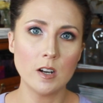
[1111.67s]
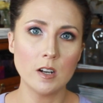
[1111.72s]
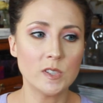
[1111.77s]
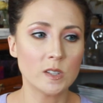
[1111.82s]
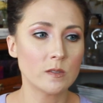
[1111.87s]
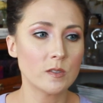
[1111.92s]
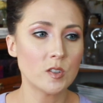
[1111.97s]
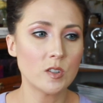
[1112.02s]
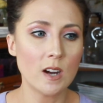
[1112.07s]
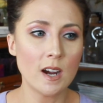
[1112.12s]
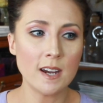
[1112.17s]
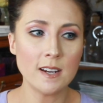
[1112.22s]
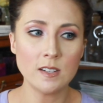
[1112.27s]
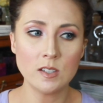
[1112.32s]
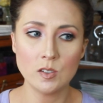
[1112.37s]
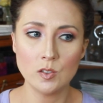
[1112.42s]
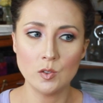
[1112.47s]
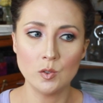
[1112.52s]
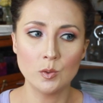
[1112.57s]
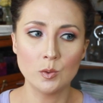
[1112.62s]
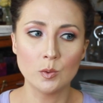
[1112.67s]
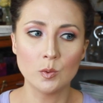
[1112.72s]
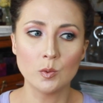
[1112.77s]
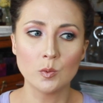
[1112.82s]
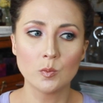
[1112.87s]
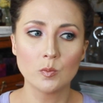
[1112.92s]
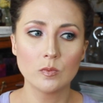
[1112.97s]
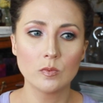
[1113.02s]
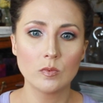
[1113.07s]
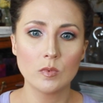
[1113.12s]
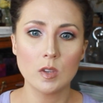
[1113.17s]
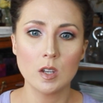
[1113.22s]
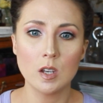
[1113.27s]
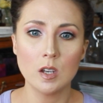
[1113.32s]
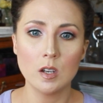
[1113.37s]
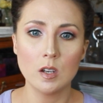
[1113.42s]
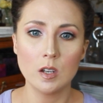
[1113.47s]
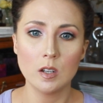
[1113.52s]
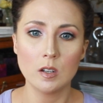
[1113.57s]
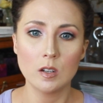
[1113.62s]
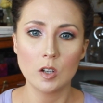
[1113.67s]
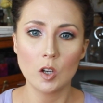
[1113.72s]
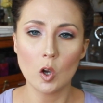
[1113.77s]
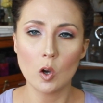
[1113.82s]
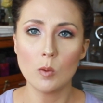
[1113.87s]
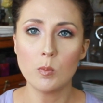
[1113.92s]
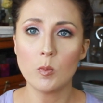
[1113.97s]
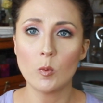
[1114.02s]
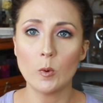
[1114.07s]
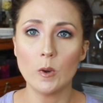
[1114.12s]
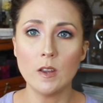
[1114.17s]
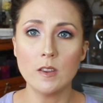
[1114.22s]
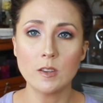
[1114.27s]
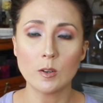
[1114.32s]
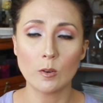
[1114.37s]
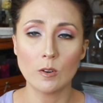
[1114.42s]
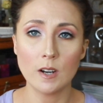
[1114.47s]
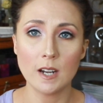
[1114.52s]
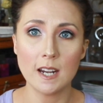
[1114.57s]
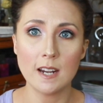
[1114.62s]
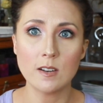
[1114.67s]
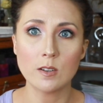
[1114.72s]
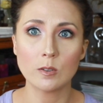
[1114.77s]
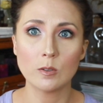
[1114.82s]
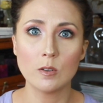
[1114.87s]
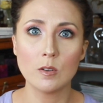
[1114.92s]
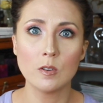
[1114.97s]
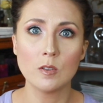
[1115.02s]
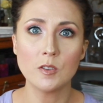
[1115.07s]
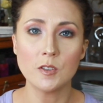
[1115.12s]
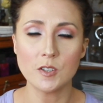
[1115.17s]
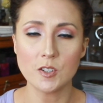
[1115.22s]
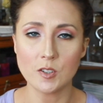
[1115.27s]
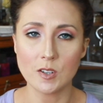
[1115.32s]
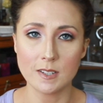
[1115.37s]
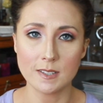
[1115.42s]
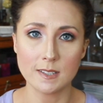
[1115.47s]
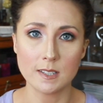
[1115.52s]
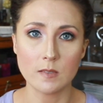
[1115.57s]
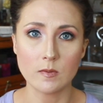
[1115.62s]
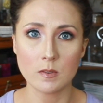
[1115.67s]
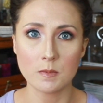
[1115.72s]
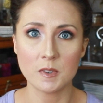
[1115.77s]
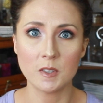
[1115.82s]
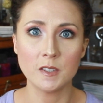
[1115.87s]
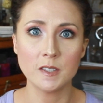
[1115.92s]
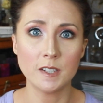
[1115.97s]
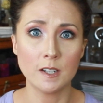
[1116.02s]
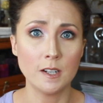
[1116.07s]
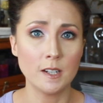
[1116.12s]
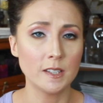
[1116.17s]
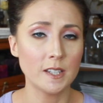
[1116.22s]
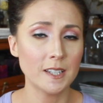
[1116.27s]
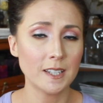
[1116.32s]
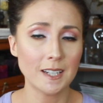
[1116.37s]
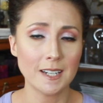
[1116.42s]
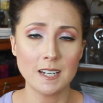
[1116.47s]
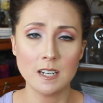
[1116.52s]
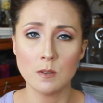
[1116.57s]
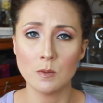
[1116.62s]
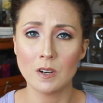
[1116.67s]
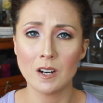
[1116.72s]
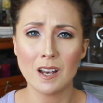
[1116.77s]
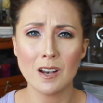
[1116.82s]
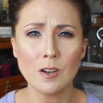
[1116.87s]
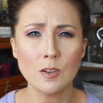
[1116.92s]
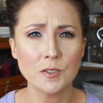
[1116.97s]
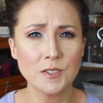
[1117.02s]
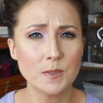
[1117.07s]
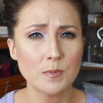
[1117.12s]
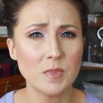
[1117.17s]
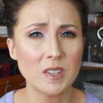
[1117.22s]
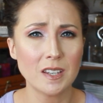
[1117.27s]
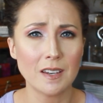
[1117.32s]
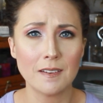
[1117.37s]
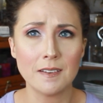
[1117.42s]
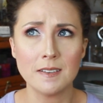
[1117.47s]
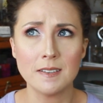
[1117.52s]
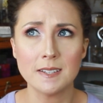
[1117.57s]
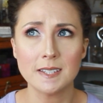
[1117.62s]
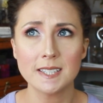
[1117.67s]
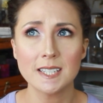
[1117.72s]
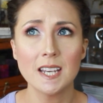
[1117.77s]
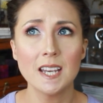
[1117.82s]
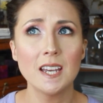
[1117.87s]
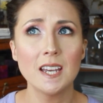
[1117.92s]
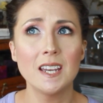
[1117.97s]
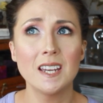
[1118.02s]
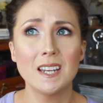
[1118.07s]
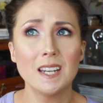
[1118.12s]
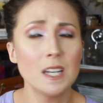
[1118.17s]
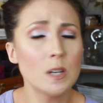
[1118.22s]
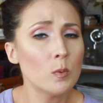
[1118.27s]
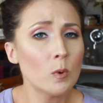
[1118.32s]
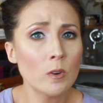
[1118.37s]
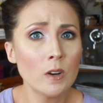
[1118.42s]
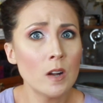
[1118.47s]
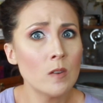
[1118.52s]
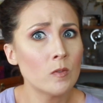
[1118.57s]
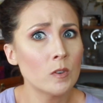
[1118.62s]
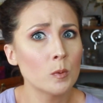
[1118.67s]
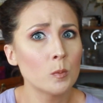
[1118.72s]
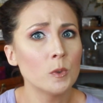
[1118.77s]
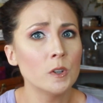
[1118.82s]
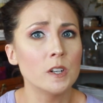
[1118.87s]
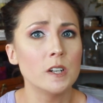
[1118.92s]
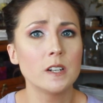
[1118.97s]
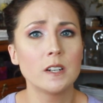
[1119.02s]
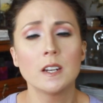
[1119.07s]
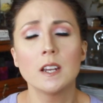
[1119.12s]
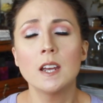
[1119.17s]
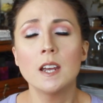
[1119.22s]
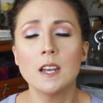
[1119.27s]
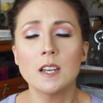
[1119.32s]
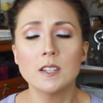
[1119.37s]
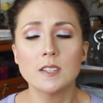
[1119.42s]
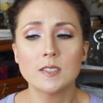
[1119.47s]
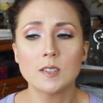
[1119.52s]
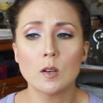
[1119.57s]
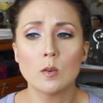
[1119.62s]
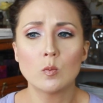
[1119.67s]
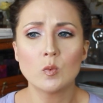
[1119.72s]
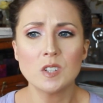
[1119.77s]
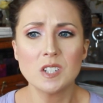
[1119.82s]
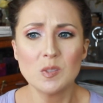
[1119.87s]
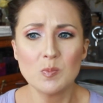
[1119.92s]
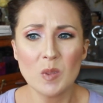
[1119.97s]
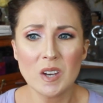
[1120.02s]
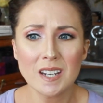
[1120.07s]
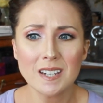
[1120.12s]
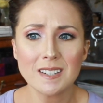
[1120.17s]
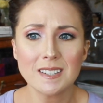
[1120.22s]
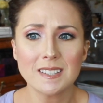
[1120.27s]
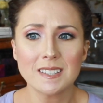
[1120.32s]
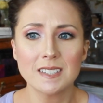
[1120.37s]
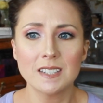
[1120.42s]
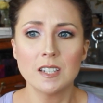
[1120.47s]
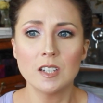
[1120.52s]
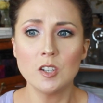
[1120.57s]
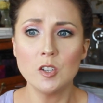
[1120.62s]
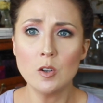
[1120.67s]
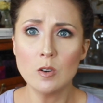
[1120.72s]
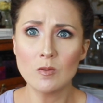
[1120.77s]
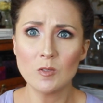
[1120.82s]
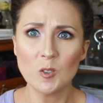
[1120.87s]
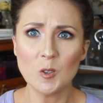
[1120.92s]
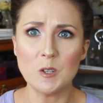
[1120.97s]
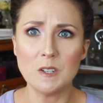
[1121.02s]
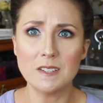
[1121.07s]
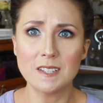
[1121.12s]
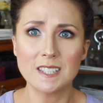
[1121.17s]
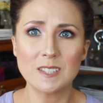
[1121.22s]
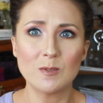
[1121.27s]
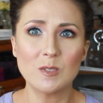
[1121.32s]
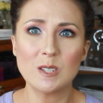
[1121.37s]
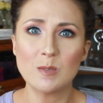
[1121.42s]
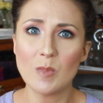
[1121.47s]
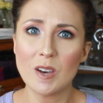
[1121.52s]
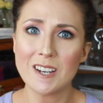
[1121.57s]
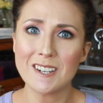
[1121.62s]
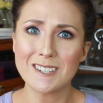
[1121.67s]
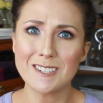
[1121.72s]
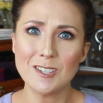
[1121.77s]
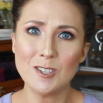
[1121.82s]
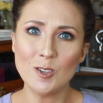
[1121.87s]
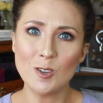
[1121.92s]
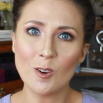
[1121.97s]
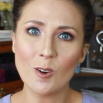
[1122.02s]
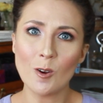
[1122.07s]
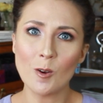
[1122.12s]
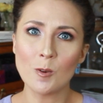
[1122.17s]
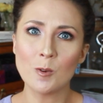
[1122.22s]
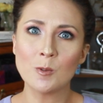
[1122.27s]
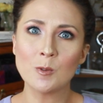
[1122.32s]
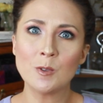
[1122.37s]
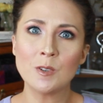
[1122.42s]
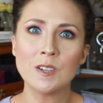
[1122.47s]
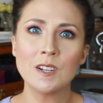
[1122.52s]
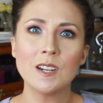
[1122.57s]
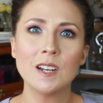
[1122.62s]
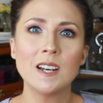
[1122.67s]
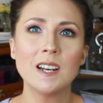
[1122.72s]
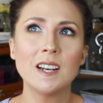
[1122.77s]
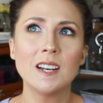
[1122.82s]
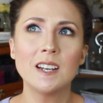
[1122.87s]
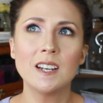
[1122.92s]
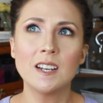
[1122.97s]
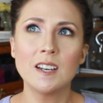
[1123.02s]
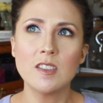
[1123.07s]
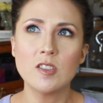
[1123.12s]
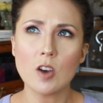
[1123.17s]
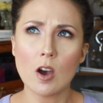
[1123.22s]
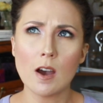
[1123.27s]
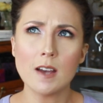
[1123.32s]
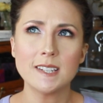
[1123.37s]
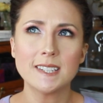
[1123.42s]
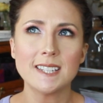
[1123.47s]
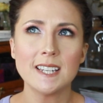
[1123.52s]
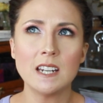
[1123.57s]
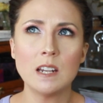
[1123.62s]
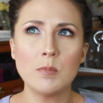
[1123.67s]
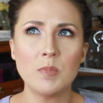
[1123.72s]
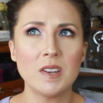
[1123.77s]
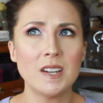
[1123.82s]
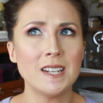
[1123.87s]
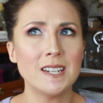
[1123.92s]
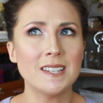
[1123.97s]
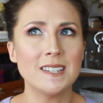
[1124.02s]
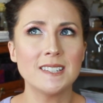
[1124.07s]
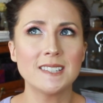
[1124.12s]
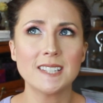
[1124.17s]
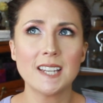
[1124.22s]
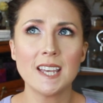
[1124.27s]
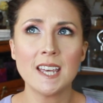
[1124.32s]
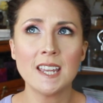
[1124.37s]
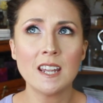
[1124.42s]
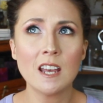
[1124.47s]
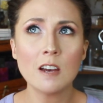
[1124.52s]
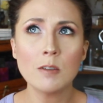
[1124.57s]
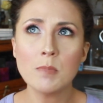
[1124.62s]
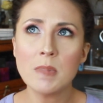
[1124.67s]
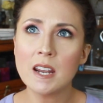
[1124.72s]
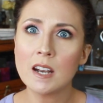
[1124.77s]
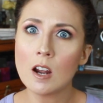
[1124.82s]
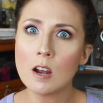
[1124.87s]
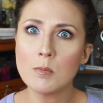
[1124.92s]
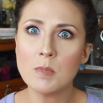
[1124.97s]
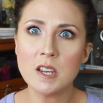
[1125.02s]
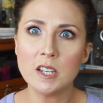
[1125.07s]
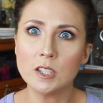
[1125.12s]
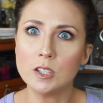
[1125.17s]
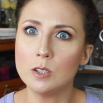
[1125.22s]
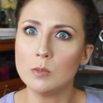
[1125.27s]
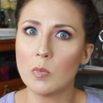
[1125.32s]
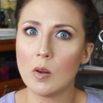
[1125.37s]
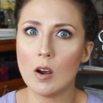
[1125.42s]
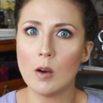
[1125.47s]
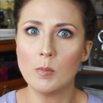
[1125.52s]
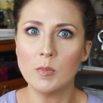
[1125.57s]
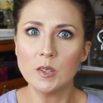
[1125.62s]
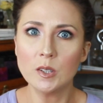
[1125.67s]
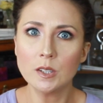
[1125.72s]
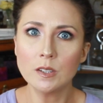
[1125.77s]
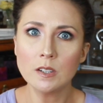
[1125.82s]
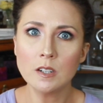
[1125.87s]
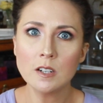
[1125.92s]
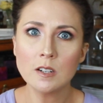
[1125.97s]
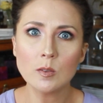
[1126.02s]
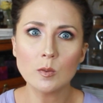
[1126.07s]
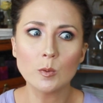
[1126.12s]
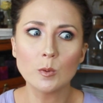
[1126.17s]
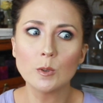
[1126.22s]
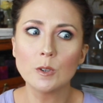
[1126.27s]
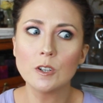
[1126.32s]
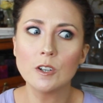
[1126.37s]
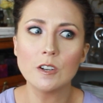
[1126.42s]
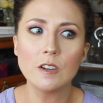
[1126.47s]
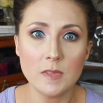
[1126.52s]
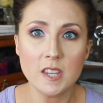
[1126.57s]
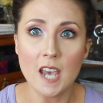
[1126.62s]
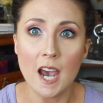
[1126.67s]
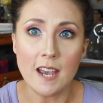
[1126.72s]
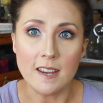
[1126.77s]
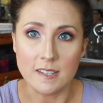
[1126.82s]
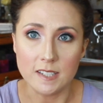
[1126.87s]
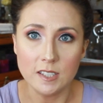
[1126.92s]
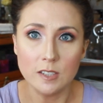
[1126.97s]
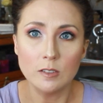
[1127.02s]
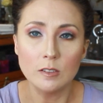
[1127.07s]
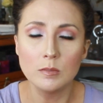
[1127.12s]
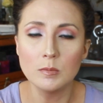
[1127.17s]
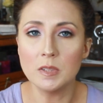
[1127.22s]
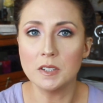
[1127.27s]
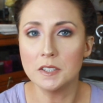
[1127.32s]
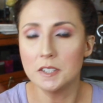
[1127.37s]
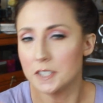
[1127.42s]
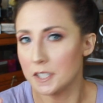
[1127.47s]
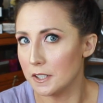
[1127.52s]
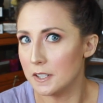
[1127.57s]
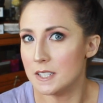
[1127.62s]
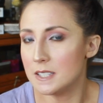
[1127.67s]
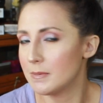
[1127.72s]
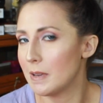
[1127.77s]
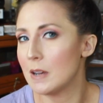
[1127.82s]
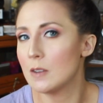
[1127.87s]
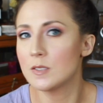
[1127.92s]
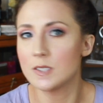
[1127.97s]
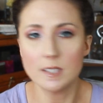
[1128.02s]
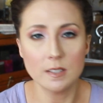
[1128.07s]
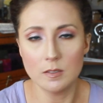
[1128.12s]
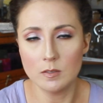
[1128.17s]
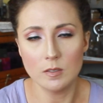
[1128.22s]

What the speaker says: Don't try to cope with or handle the stresses of the military like anyone else, because it won't ever work. So respect your voice, respect your own thoughts and opinions, and that may not make you popular or the ideal military spouse.